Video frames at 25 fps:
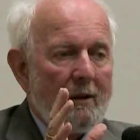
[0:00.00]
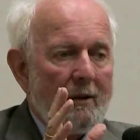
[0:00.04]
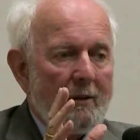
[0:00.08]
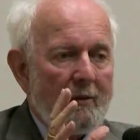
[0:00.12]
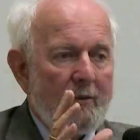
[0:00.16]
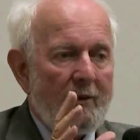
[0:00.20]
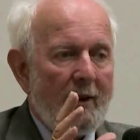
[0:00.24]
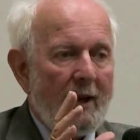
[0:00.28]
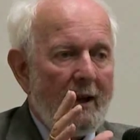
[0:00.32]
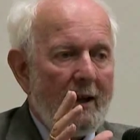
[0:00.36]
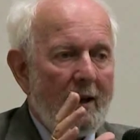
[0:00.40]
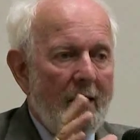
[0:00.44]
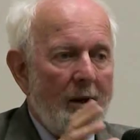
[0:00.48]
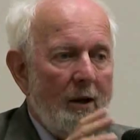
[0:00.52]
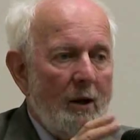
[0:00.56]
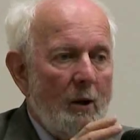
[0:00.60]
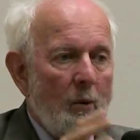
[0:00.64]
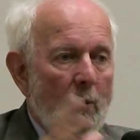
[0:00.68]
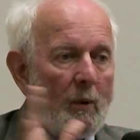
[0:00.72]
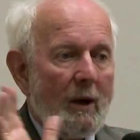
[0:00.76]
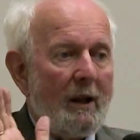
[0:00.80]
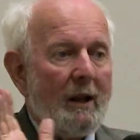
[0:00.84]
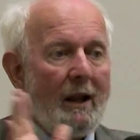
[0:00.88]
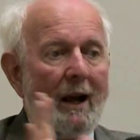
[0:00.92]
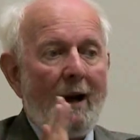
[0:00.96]
say,
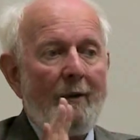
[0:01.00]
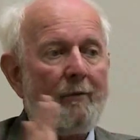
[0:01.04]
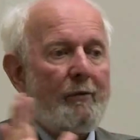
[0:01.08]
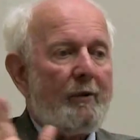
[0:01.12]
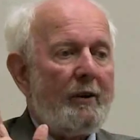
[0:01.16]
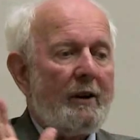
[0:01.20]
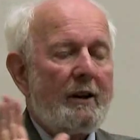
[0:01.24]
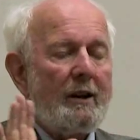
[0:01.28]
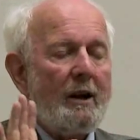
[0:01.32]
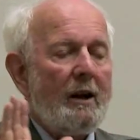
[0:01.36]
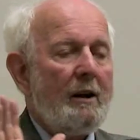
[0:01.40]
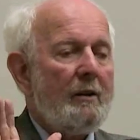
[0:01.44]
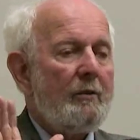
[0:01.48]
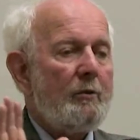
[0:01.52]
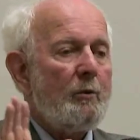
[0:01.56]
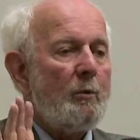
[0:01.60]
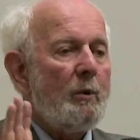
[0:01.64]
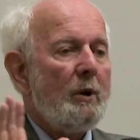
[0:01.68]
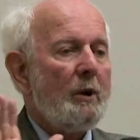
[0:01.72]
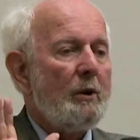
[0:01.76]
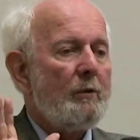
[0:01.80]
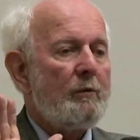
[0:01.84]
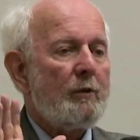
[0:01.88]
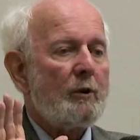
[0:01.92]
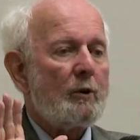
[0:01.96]
well, Africa is a
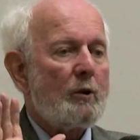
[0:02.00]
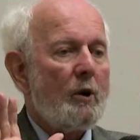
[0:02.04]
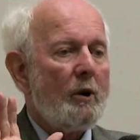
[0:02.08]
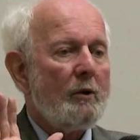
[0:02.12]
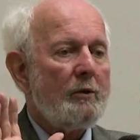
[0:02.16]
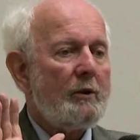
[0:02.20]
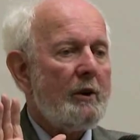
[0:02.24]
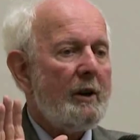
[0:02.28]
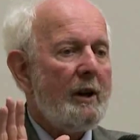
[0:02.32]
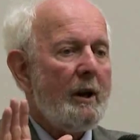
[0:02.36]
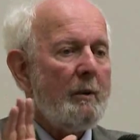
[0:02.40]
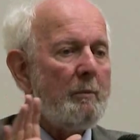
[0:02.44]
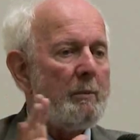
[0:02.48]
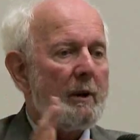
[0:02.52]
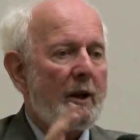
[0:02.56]
wonderful continent